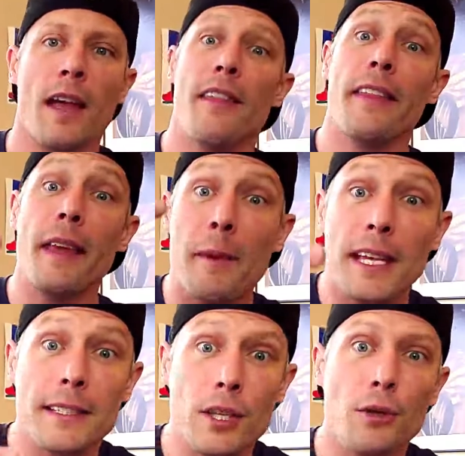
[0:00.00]
Then they
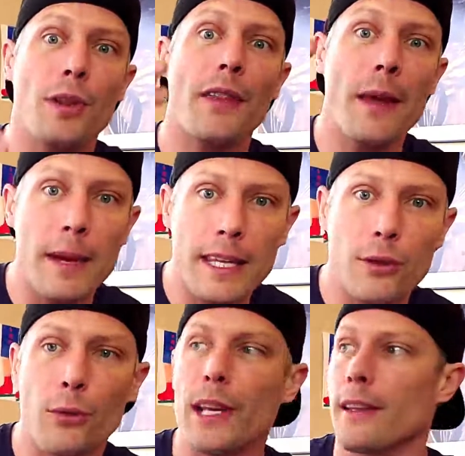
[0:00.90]
make 2, then they make
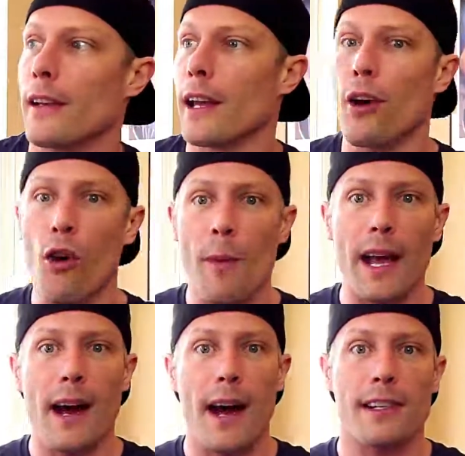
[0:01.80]
3, and they're like, oh
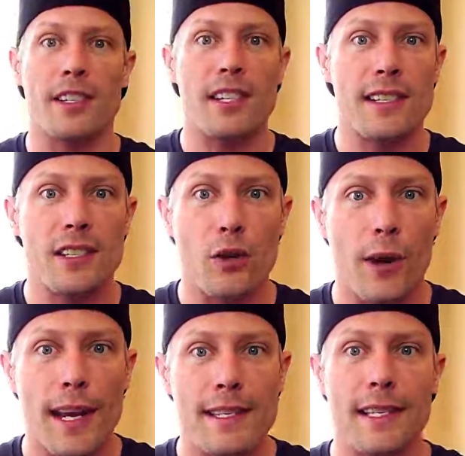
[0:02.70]
my gosh, this is
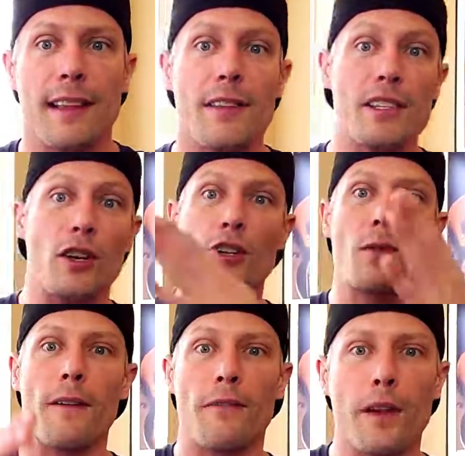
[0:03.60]
crazy. Then they start
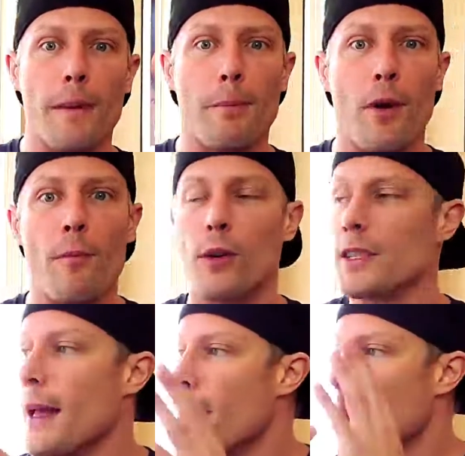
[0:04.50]
doing affiliate promos,
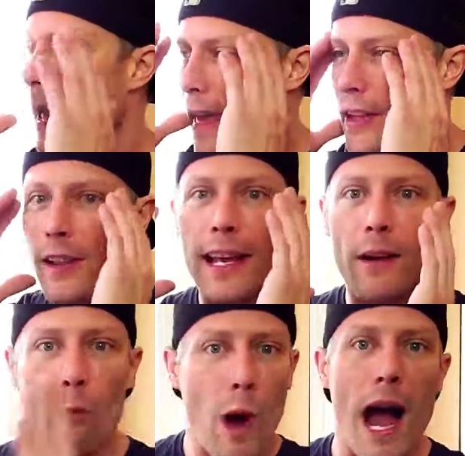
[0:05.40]
and they're
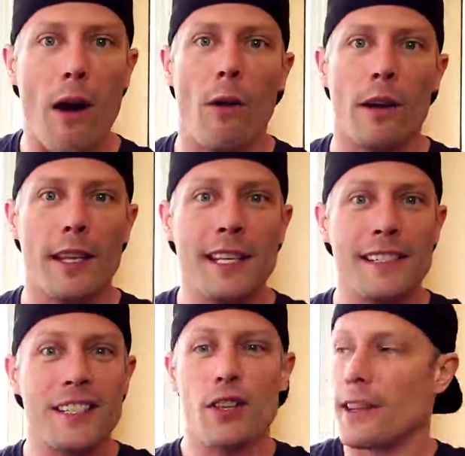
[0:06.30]
like, wow,
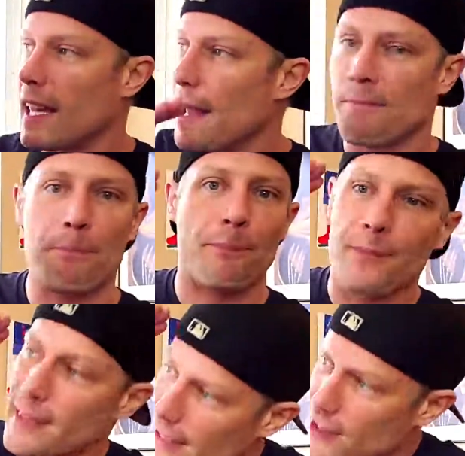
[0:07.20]
they
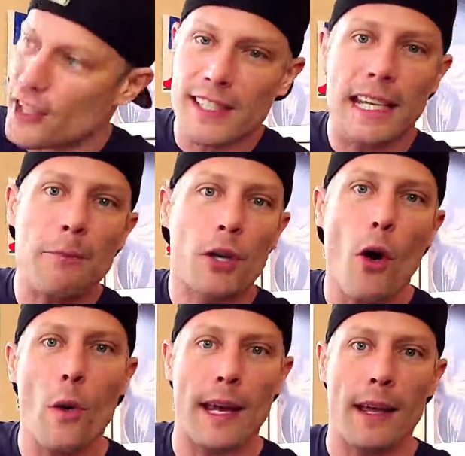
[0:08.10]
just keep
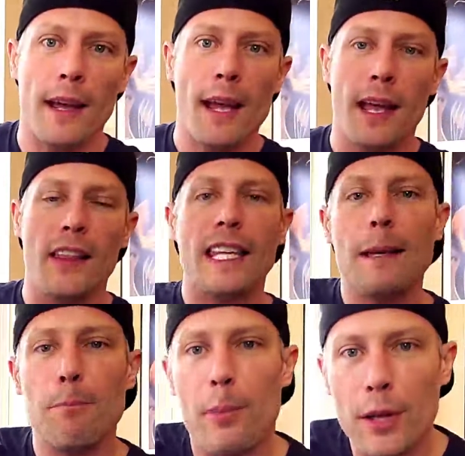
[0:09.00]
going, and they
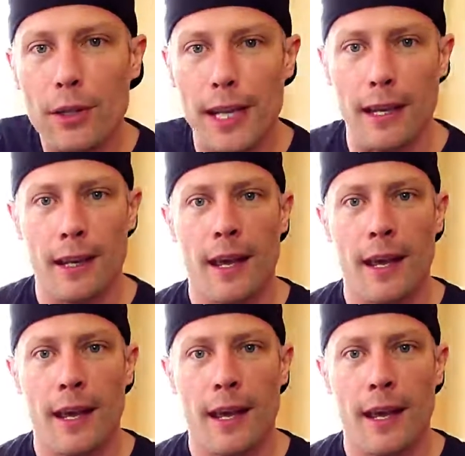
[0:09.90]
keep building.